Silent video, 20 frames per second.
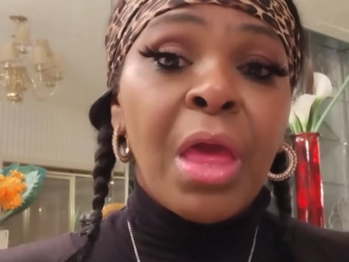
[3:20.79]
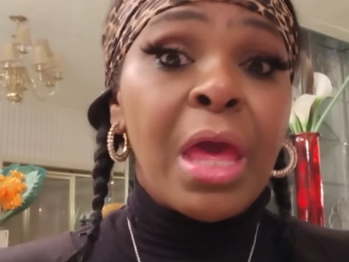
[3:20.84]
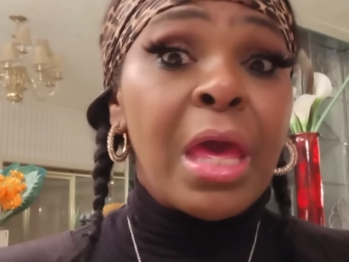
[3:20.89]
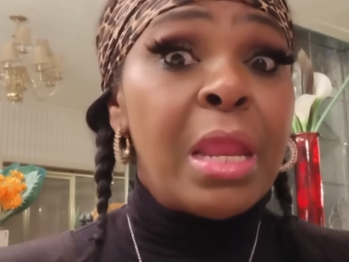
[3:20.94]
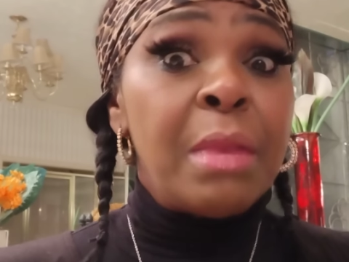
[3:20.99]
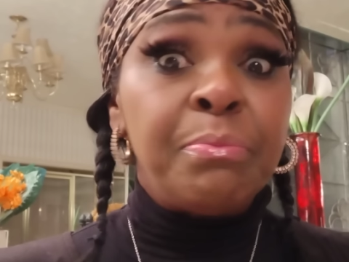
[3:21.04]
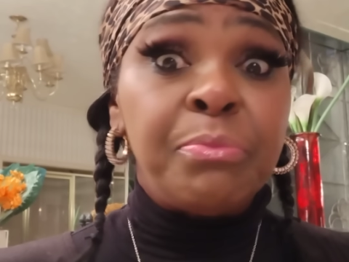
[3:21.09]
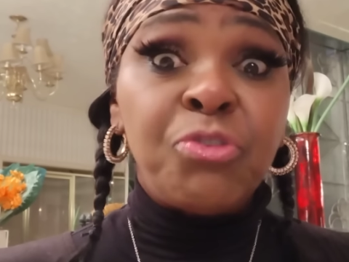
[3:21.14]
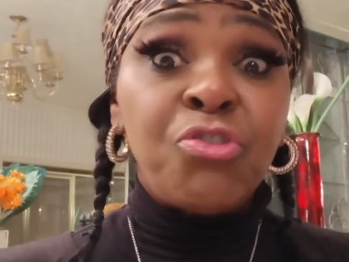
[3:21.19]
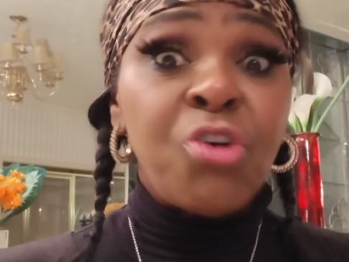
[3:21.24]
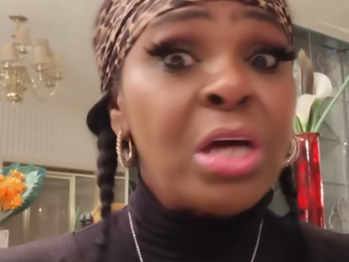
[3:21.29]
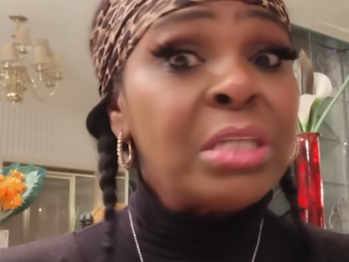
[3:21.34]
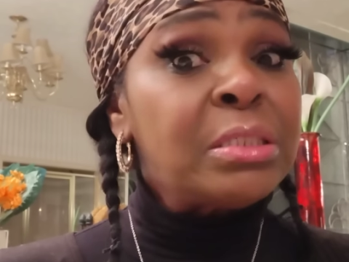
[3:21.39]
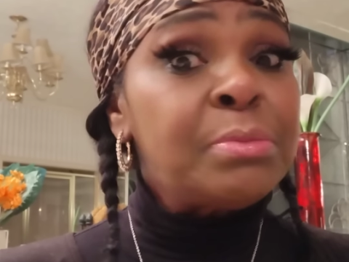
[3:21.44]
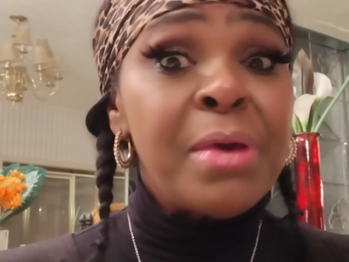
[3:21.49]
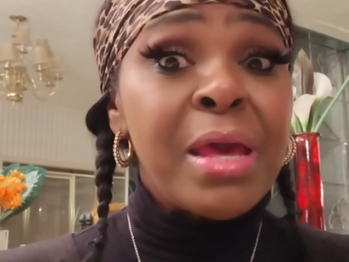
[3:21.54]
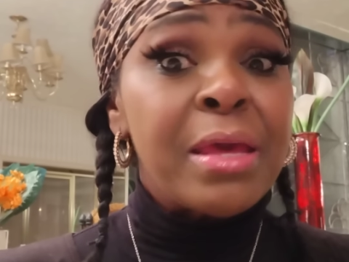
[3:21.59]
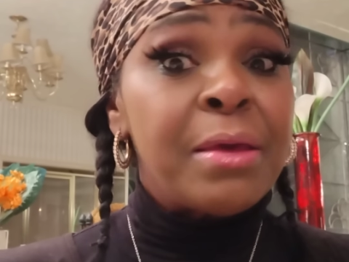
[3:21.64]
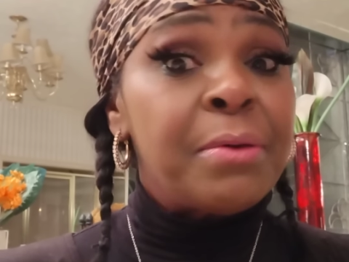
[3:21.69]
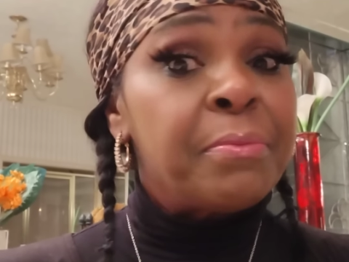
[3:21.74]
And
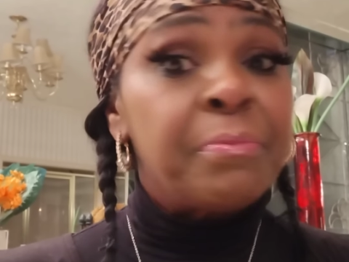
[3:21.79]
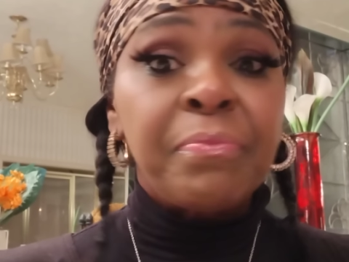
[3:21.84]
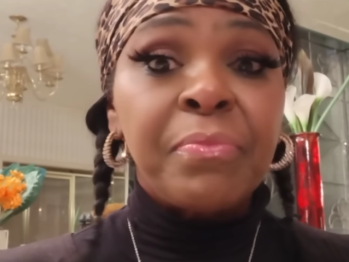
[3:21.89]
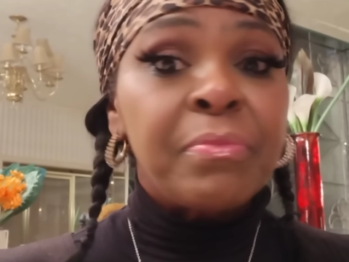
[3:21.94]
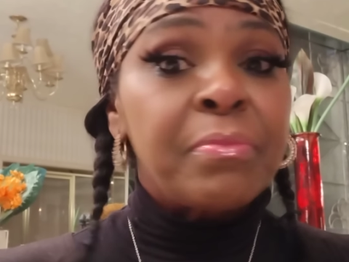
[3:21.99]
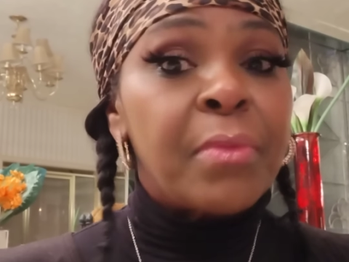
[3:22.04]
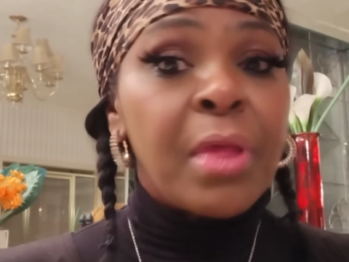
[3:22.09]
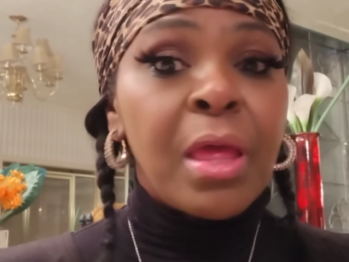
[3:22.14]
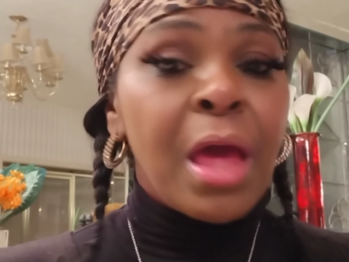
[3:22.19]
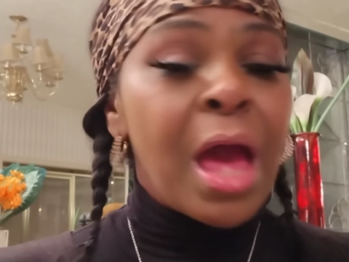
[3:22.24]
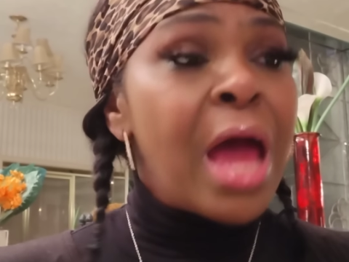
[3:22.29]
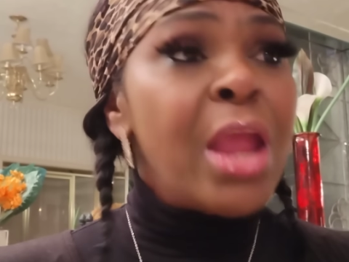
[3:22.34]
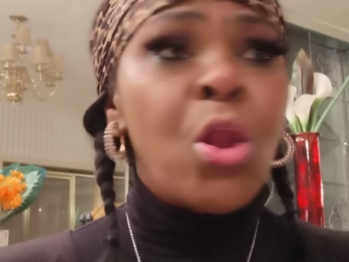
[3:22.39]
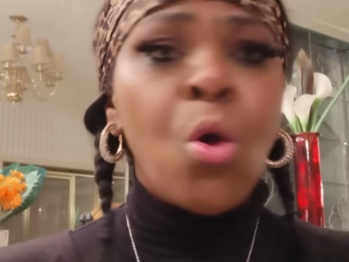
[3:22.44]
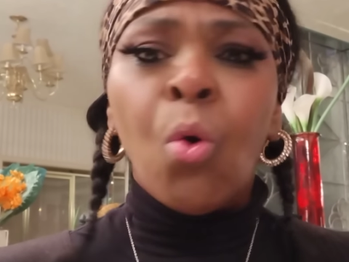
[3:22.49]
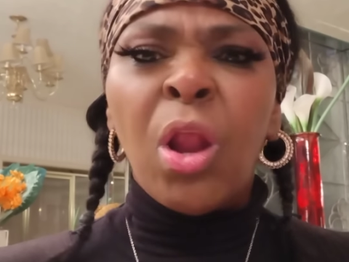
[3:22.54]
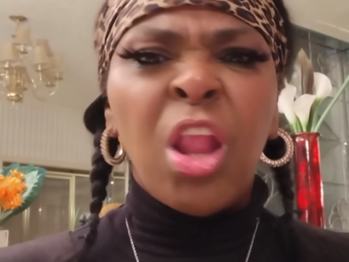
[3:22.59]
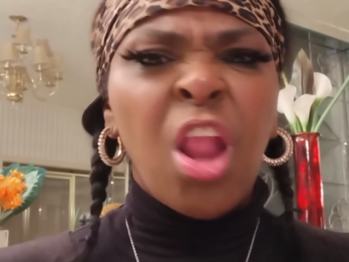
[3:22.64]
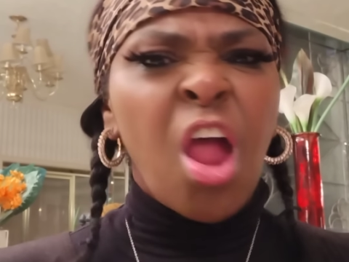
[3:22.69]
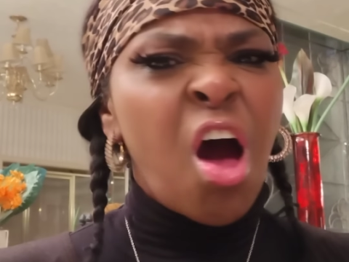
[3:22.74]
trust me, I
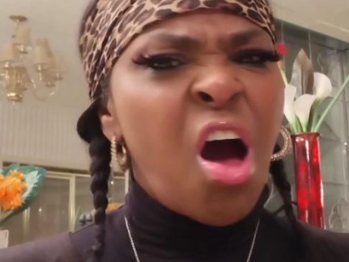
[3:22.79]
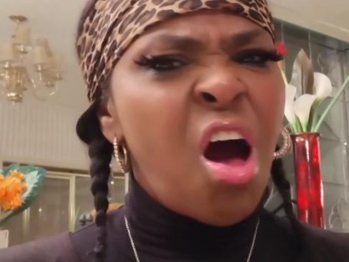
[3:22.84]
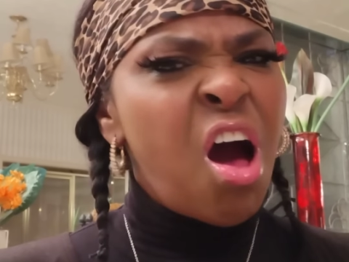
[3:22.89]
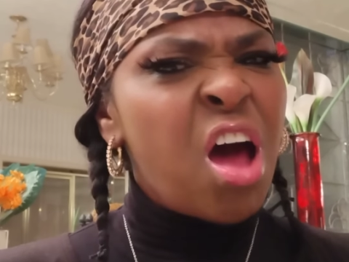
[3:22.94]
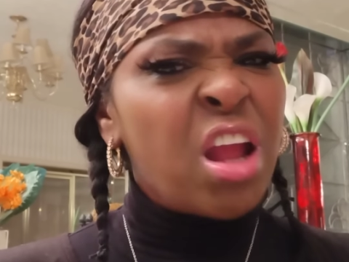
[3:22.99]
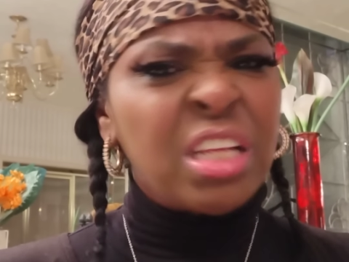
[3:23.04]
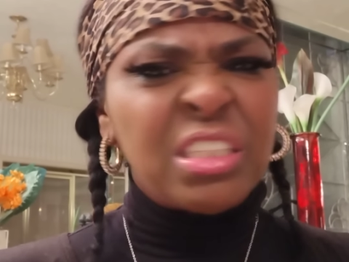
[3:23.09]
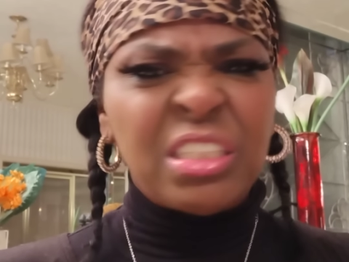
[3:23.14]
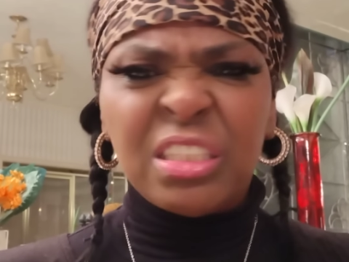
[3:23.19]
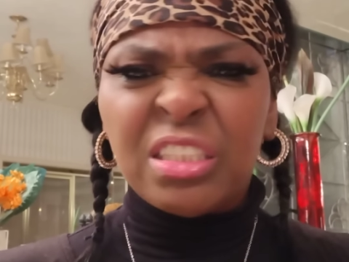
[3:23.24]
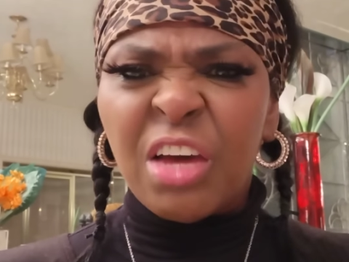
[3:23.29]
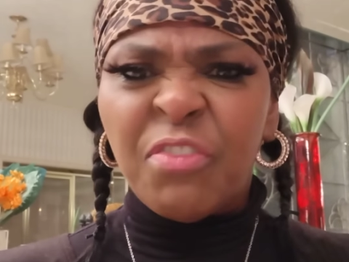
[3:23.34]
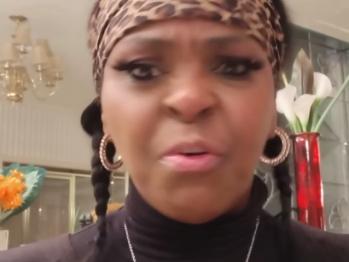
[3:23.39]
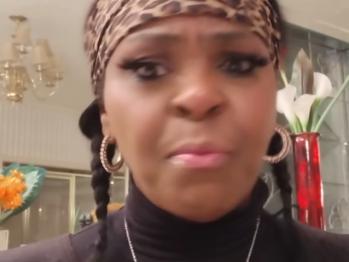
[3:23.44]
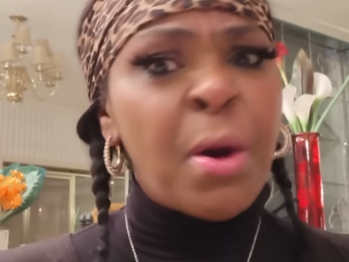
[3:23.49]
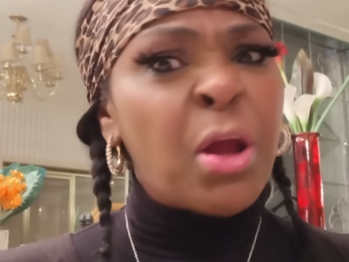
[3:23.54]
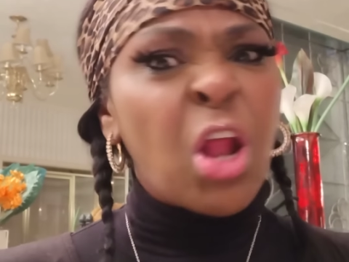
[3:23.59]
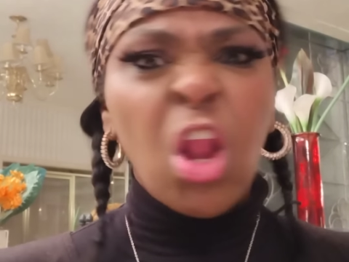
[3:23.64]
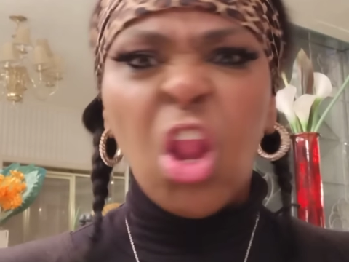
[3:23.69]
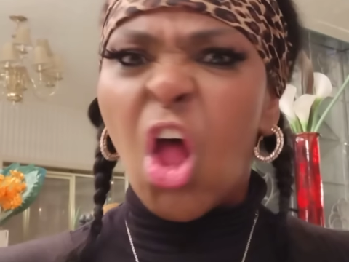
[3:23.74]
know a lot of stuff
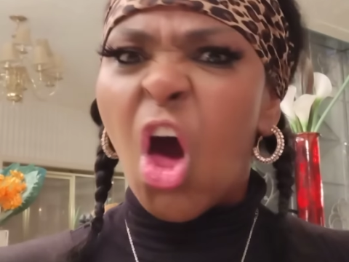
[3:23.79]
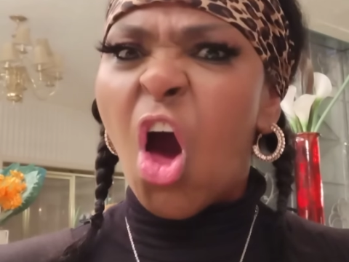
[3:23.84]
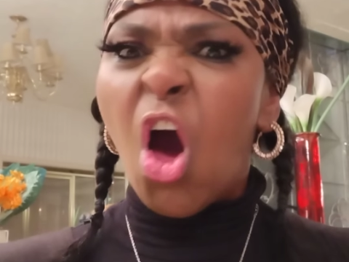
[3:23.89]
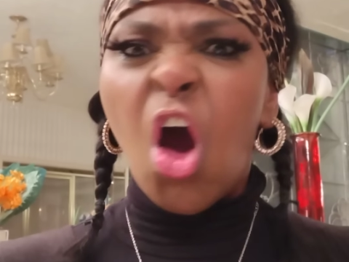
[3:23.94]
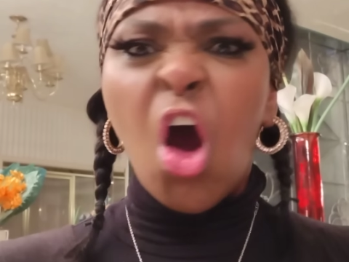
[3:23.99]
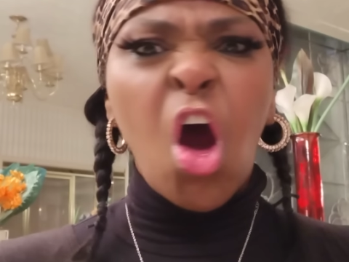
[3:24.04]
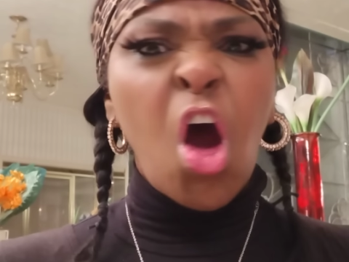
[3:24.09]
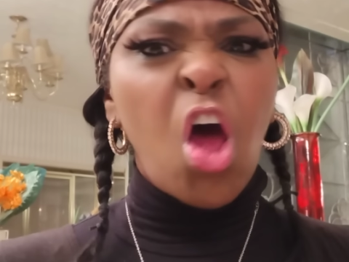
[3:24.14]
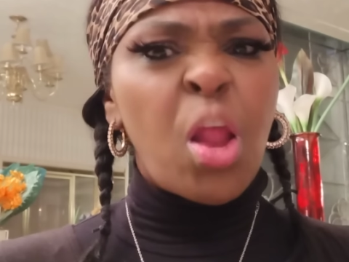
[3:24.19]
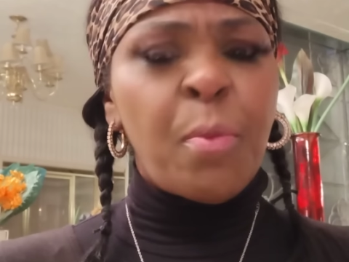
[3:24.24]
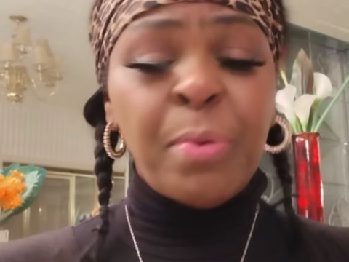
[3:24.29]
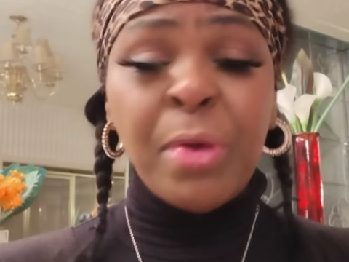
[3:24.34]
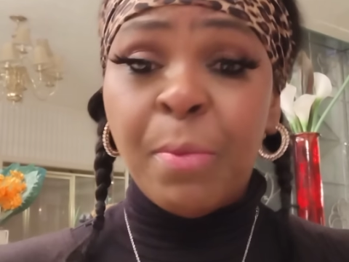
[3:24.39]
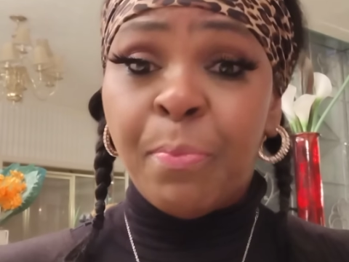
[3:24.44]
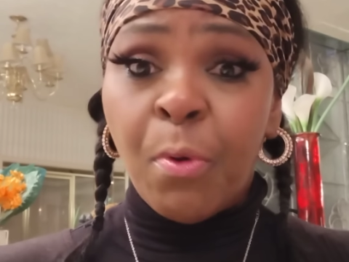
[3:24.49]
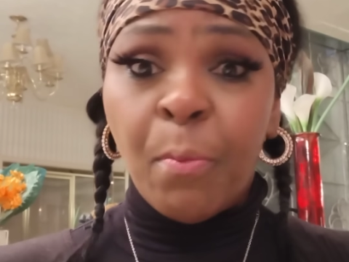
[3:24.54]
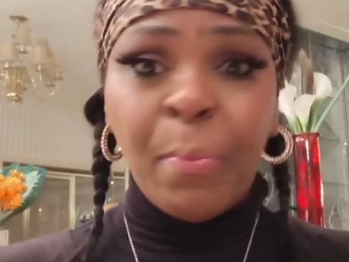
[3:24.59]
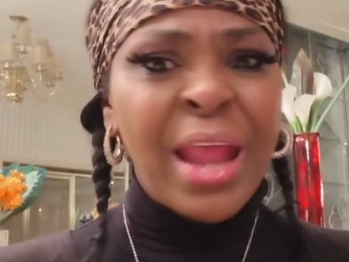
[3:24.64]
about a lot of people,